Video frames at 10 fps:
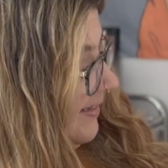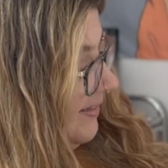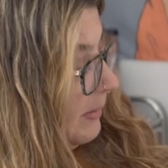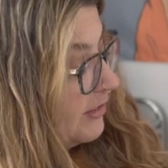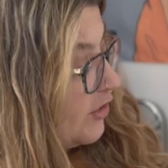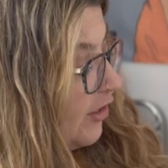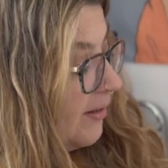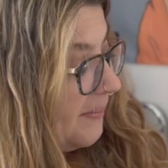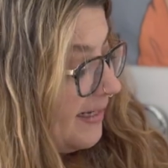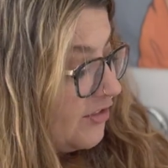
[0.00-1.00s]
my
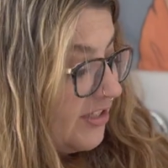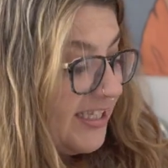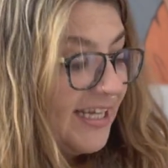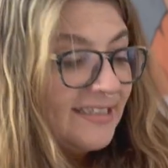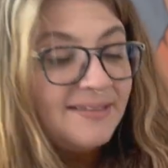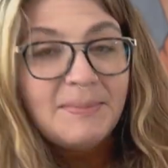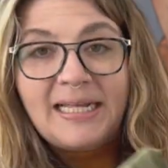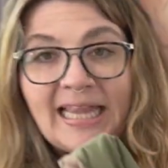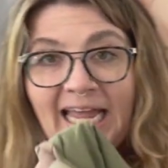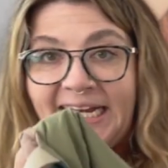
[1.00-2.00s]
skirt matches my
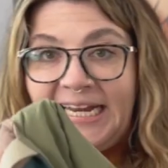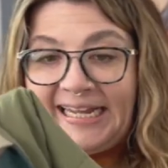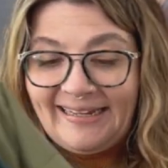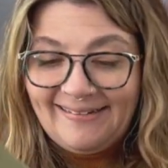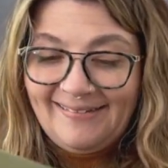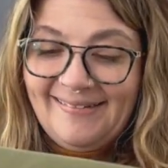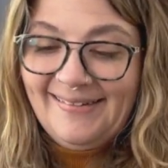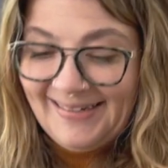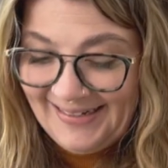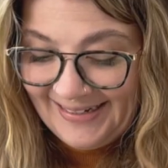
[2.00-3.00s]
lining.
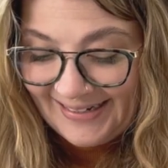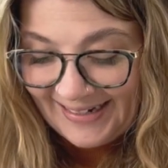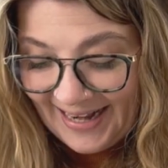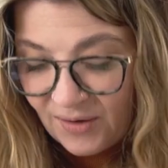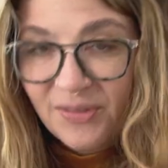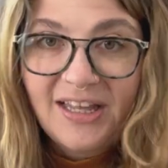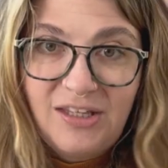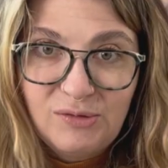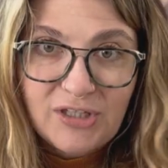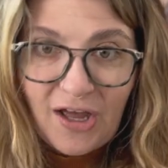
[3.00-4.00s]
I don't think you saw